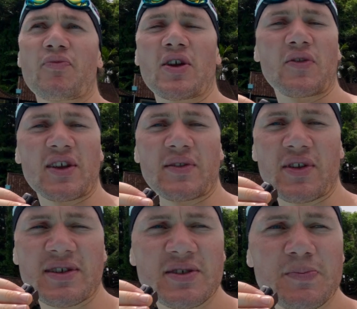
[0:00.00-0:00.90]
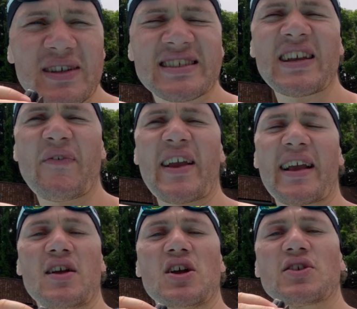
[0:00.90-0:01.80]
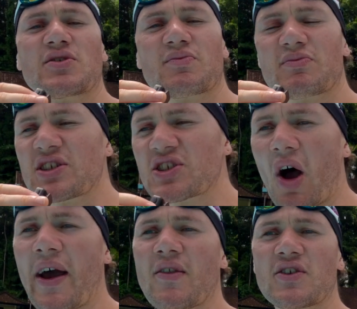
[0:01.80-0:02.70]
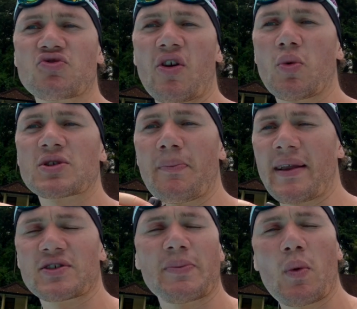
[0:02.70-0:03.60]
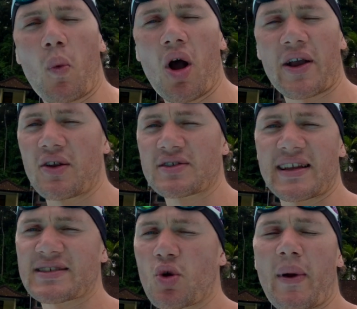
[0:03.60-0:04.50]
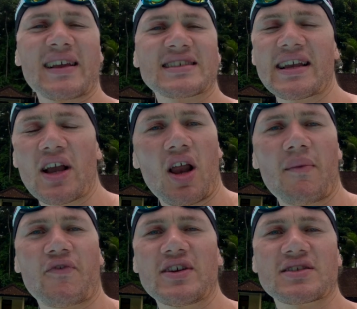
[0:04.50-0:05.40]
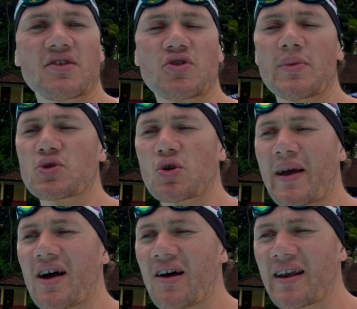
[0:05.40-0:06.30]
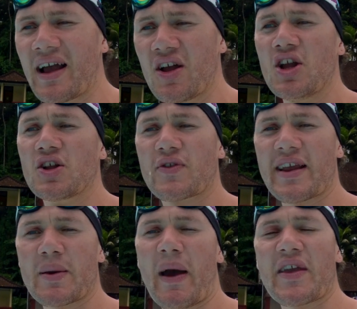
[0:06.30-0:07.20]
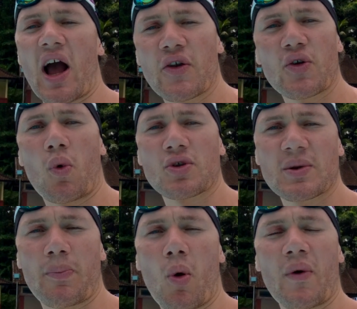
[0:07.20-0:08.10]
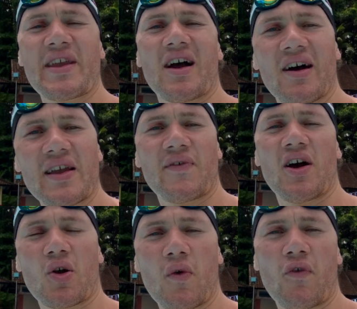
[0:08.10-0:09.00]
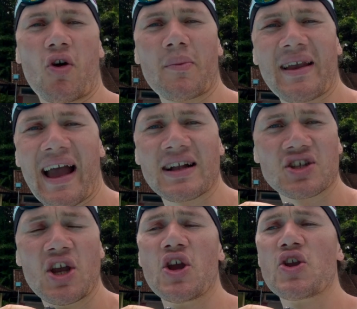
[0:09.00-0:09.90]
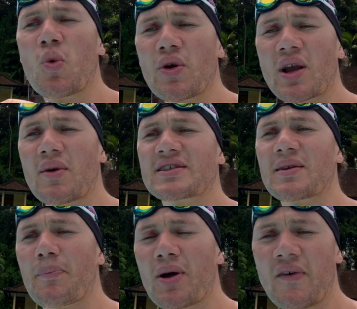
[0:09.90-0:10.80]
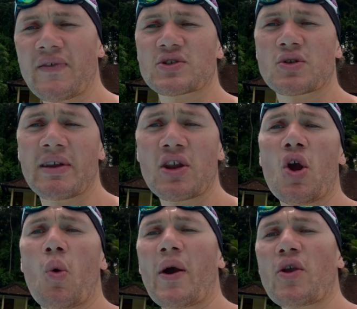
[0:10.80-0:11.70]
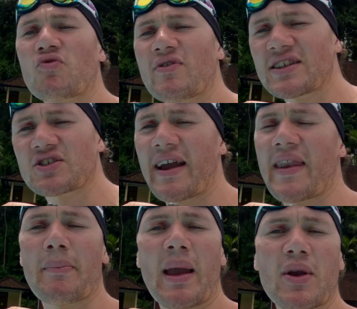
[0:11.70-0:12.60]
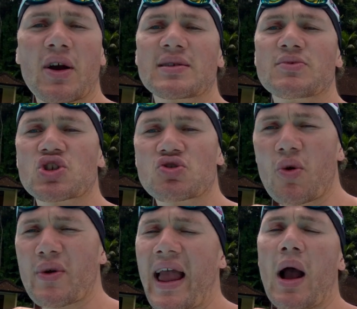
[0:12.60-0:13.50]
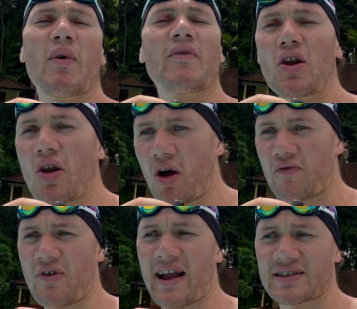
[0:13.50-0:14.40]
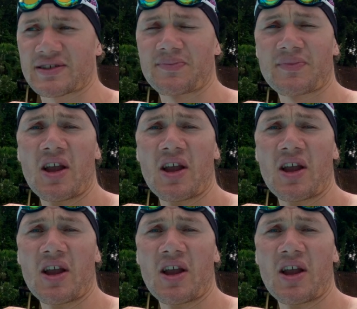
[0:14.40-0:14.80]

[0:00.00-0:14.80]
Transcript: the specific design of the drill was meant to be working on. So let's talk about that single arm freestyle drill we talked about earlier, thinking about the underwater pull and the early vertical forearm catch. You want to go into some perfect swimming where you're reiterating that, maybe going some stroke count with a lot of rest.